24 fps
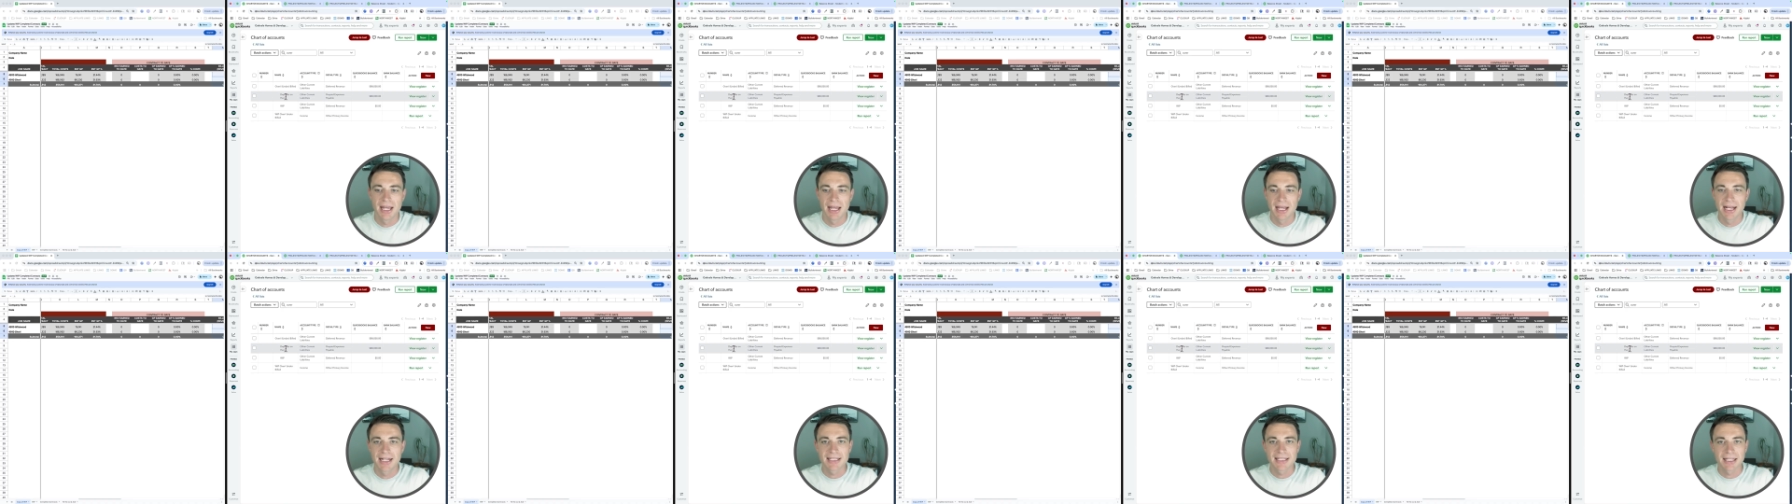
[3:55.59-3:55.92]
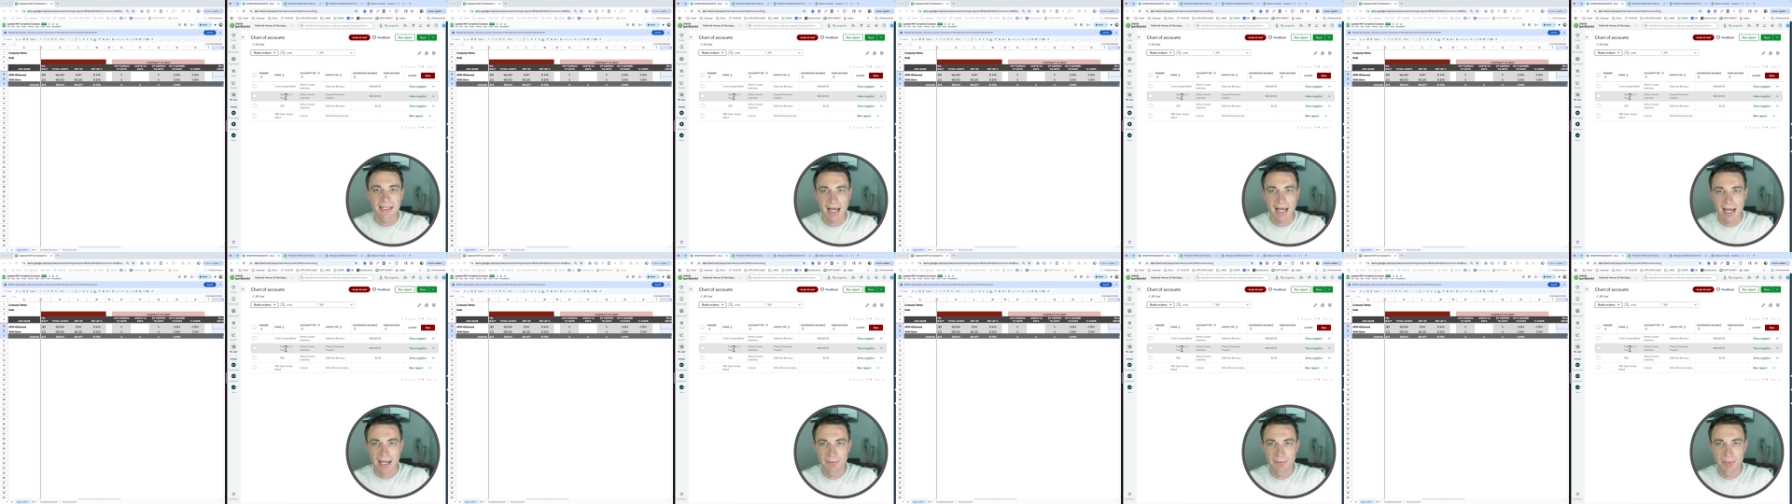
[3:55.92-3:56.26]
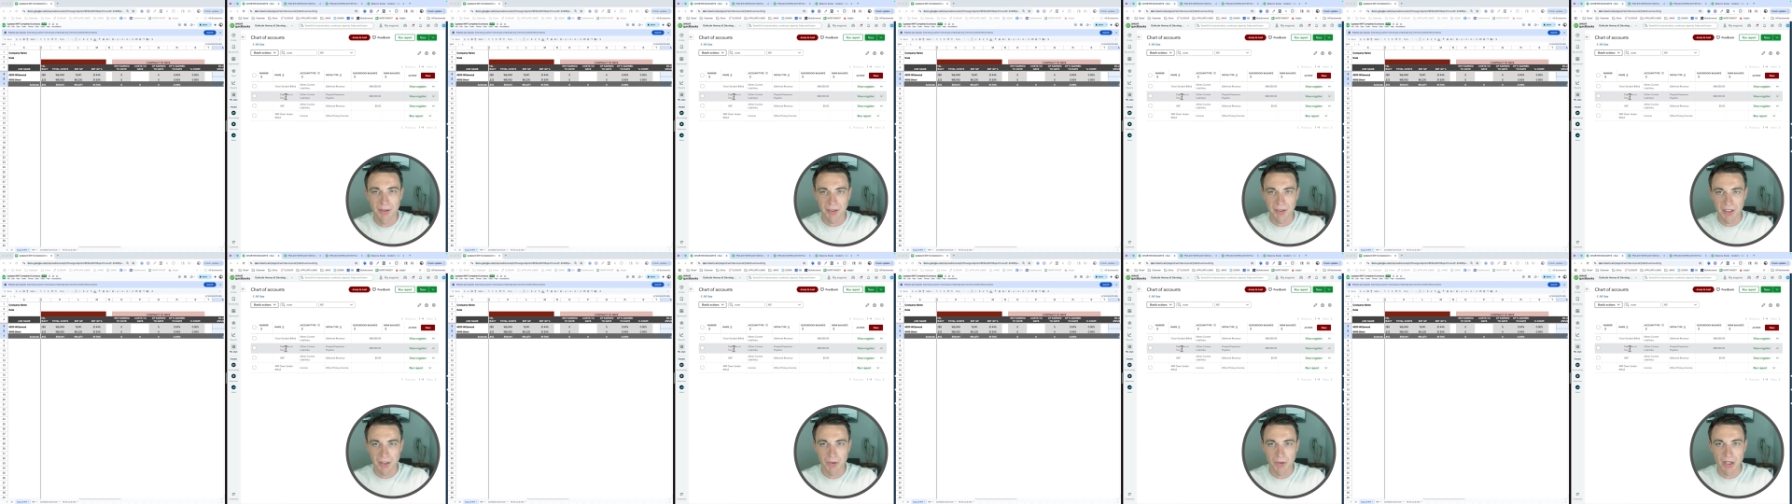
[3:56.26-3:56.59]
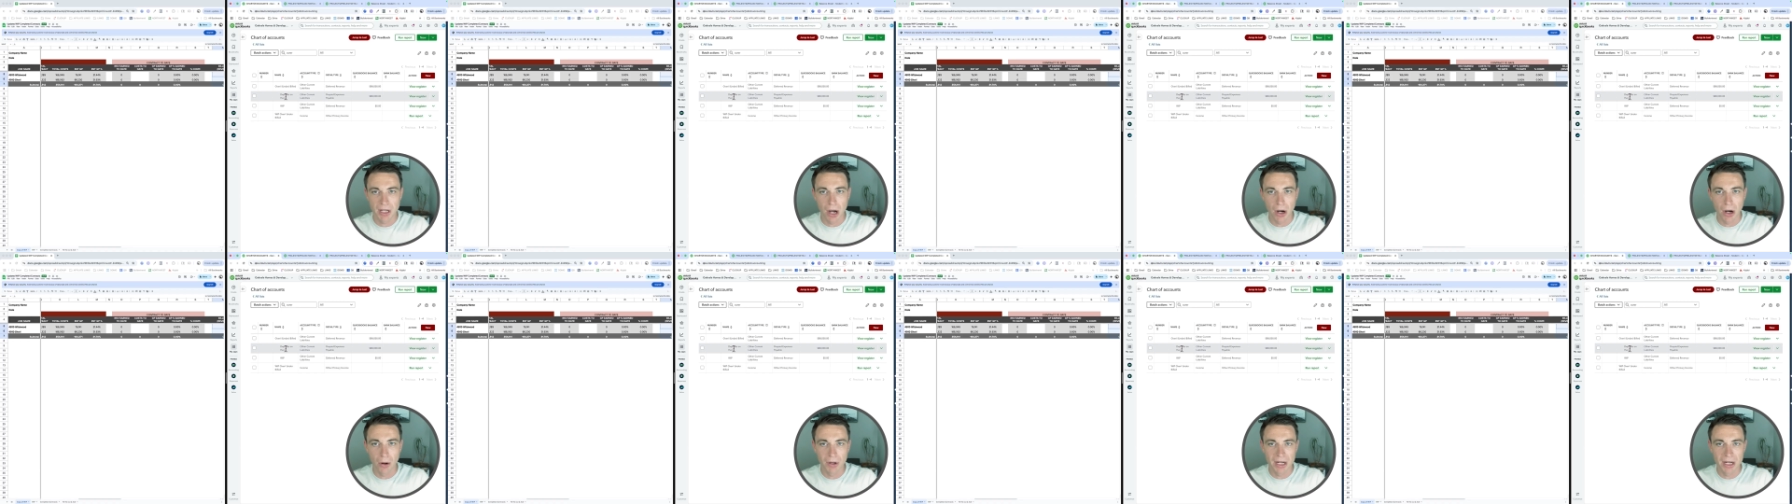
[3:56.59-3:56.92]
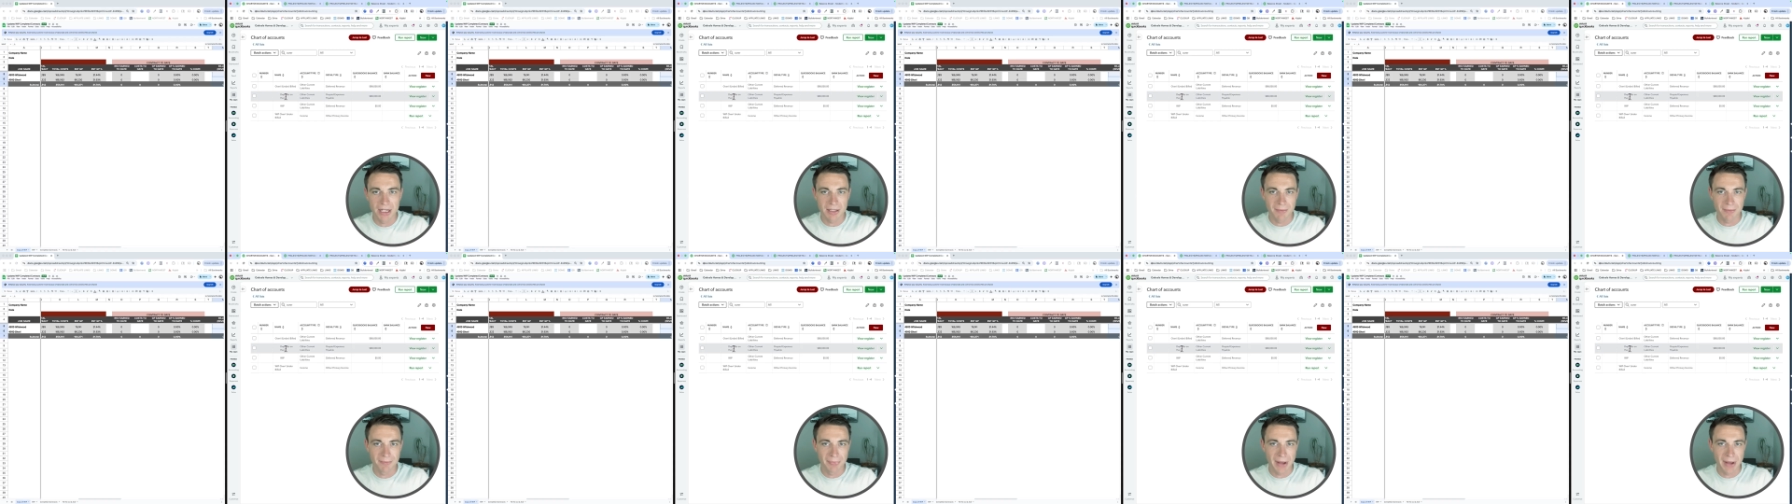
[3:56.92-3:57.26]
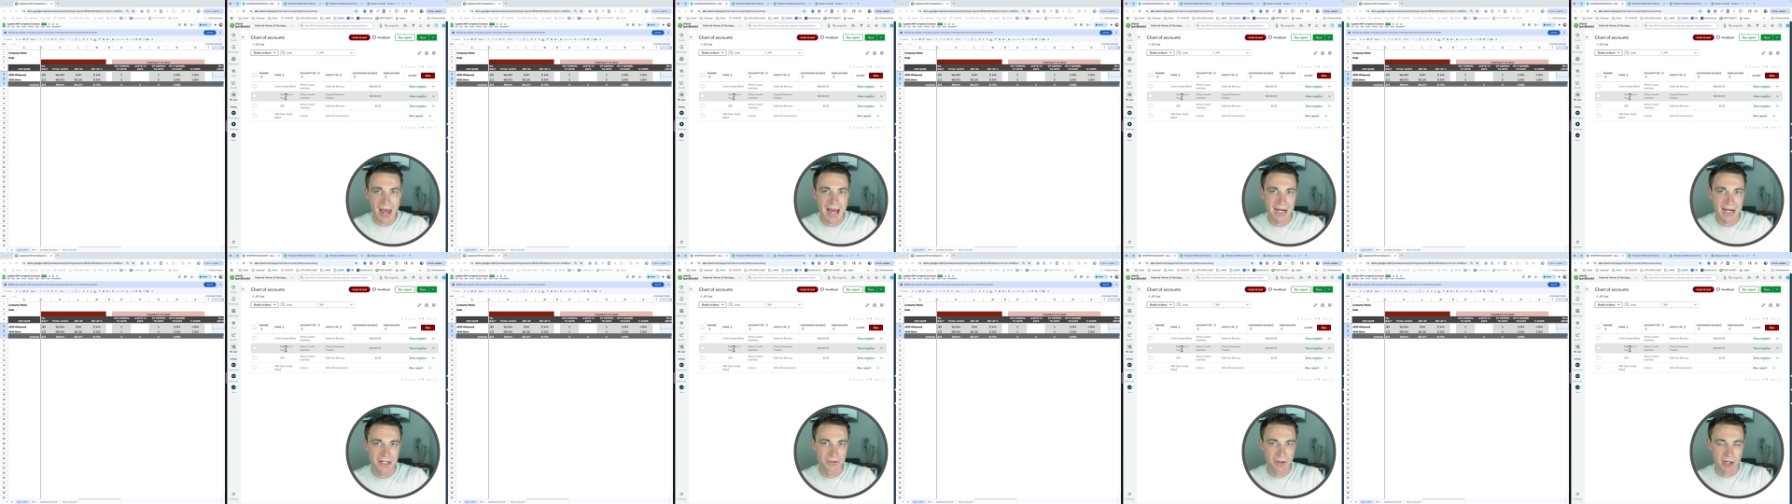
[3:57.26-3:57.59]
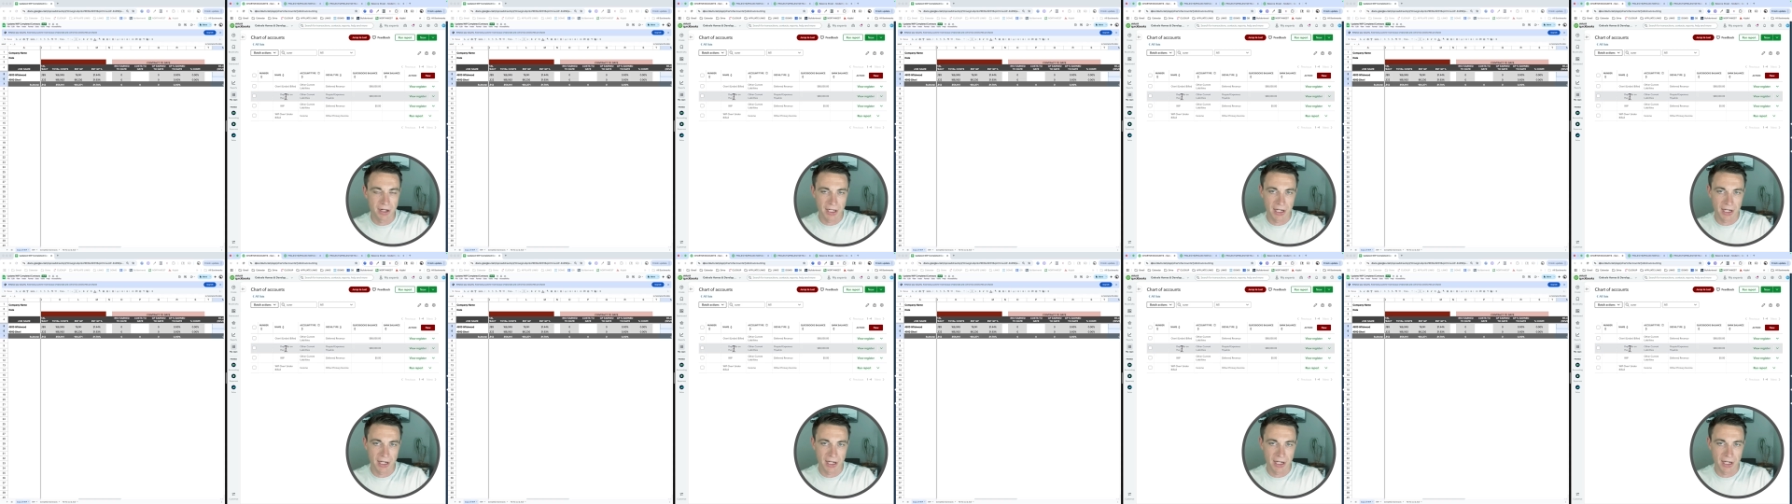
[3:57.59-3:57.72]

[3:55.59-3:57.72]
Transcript: It's a liability. We owe it back to our